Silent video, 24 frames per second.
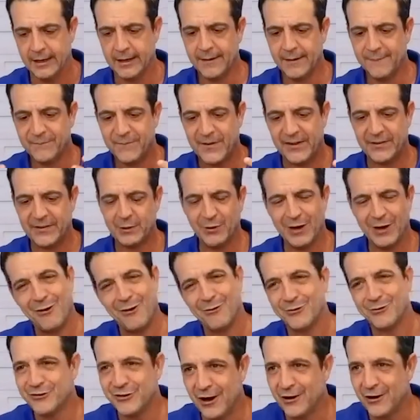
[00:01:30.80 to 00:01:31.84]
I think when I
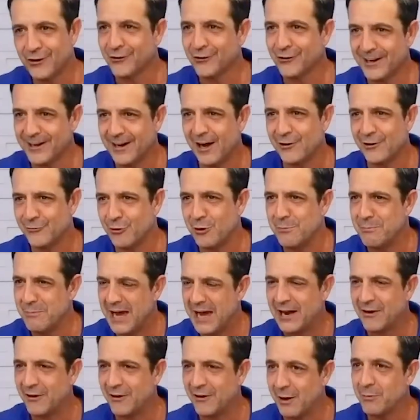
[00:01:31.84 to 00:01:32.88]
was younger, Leandro, it
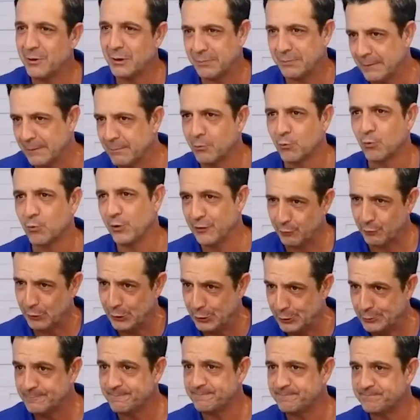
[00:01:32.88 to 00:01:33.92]
mattered how many people were in the
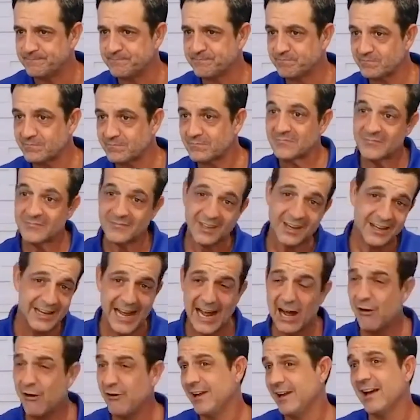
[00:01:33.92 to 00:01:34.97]
room. Mm-hmm.
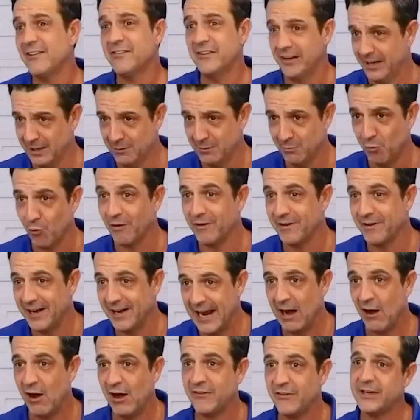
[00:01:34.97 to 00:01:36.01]
Now it doesn't anymore.
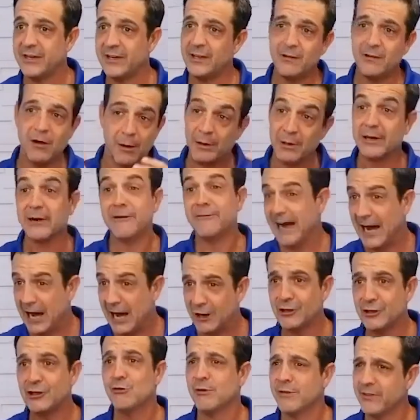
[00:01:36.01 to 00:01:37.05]
Now I see a bigger
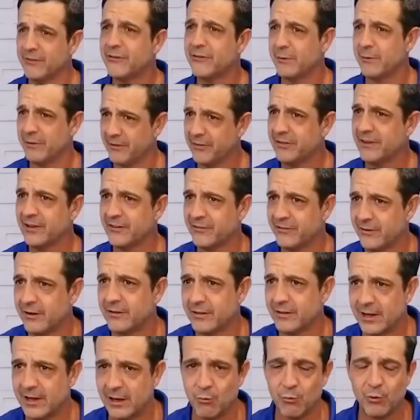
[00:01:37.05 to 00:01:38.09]
value in some of the things
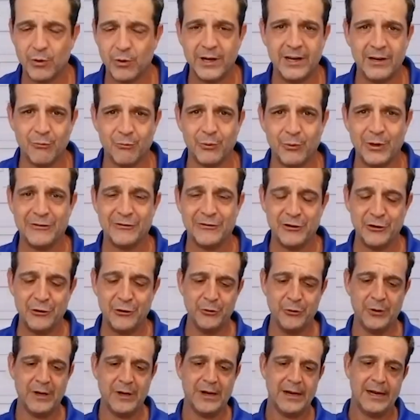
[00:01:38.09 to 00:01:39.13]
that that we we
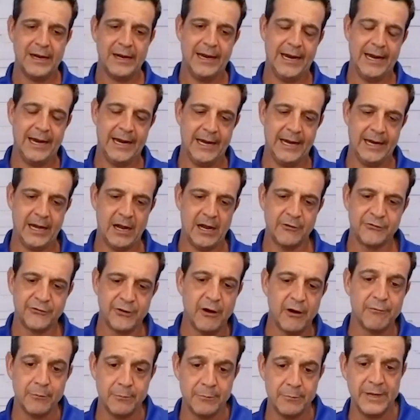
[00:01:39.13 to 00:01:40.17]
do and uh, so
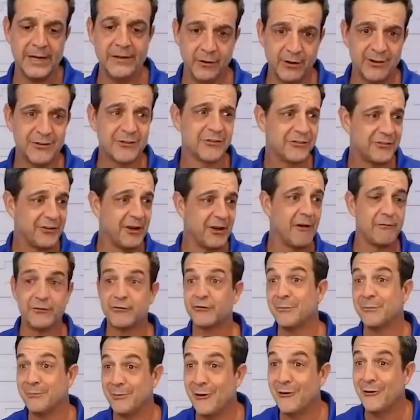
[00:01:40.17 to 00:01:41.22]
for me, there is a selfish
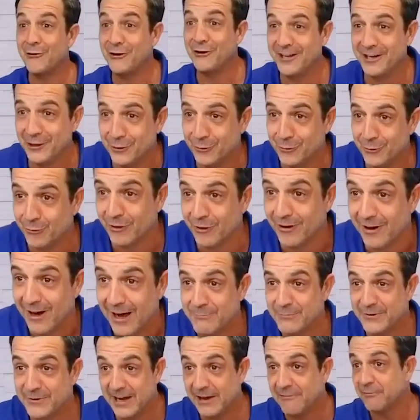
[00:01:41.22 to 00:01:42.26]
component here where I'm
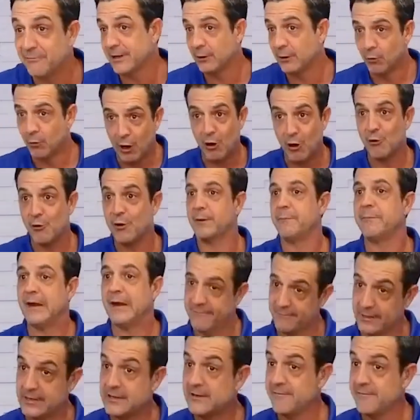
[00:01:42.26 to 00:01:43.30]
definitely growing, I'm
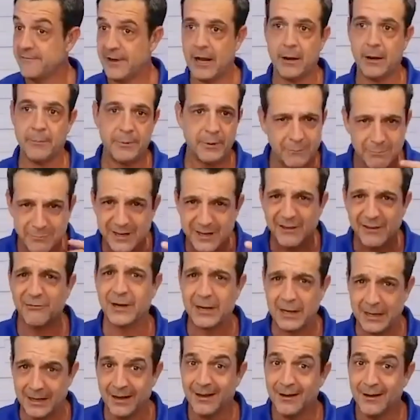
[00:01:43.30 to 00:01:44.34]
definitely developing, I'm
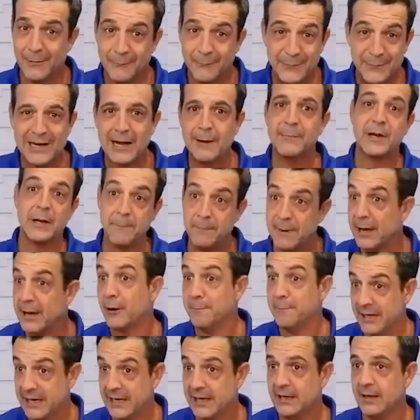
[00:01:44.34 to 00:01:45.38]
definitely becoming a better
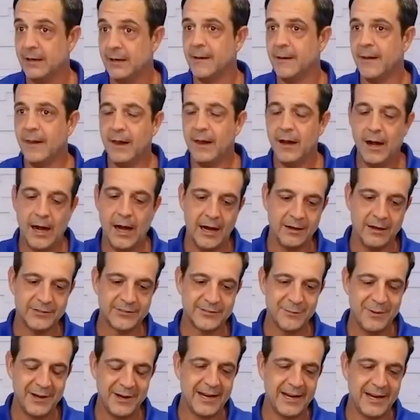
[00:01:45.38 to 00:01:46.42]
me. Uh,
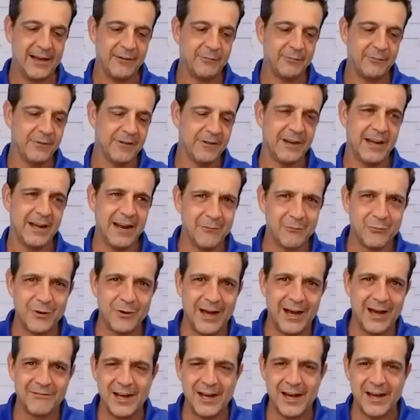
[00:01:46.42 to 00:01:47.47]
somebody asked me the I've,
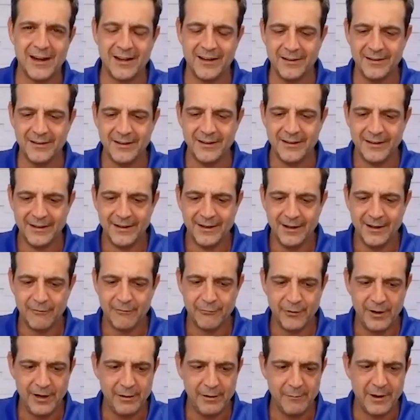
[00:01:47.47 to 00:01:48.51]
I've got a, a
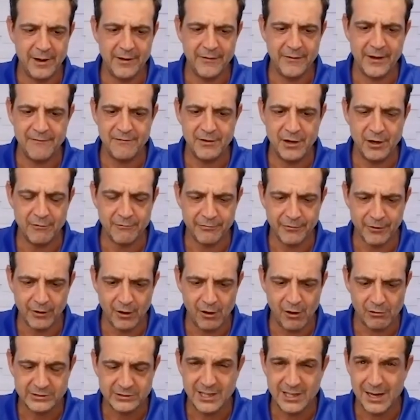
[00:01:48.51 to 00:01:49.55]
friend of mine that I've known for a
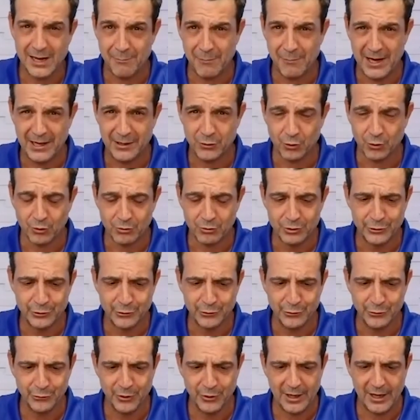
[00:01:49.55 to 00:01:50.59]
long time, Michael,
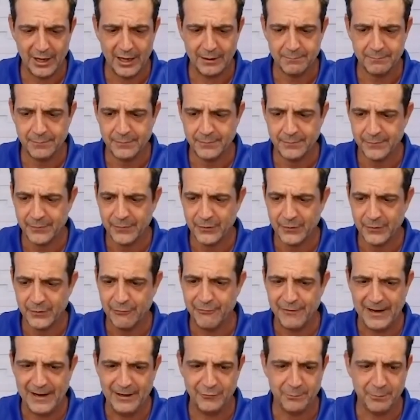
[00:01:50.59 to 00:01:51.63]
who uh, through
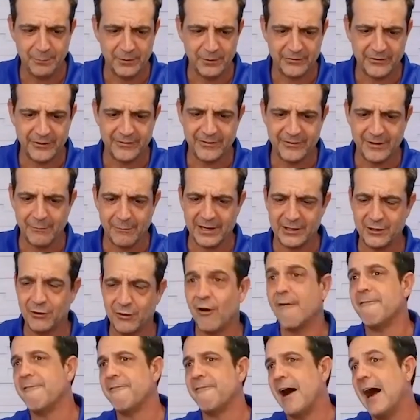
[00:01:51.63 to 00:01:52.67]
Facebook said something like, You're
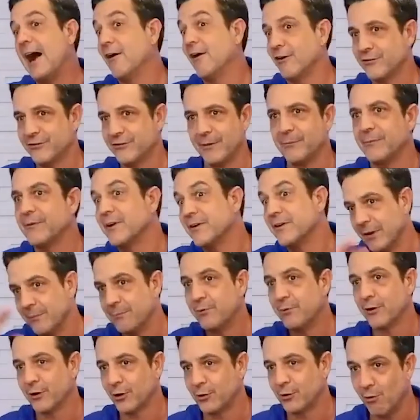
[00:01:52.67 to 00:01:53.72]
on fire or something, because I
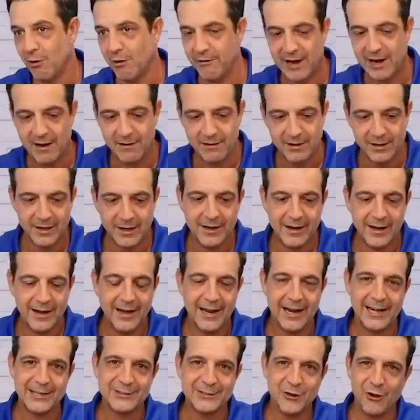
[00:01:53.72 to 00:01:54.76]
put a quote out.
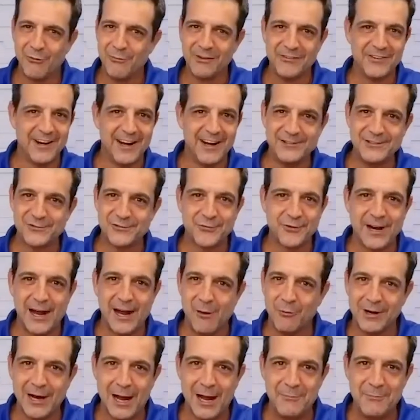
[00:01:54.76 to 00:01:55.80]
And I told him, I said, I just forgot
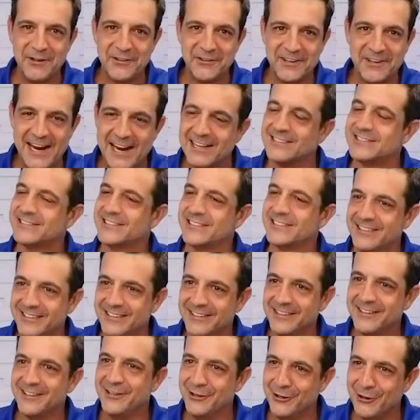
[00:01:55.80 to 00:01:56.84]
what got me to the dance.
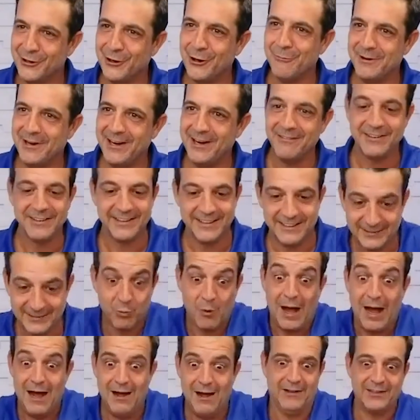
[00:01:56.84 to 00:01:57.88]
You know what I mean? I mean, this is
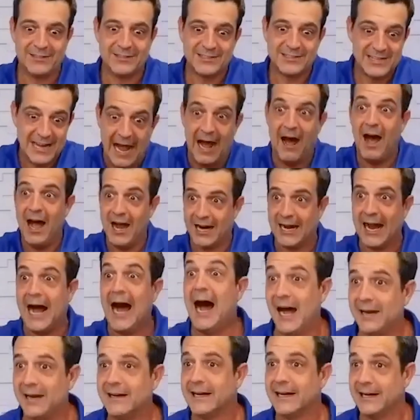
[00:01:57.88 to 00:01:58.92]
why, this is how I
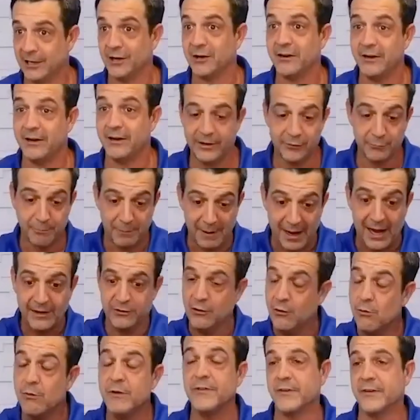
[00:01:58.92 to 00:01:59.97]
got here is by
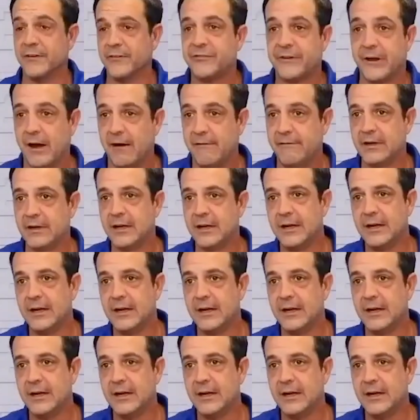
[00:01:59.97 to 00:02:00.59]
doing this stuff.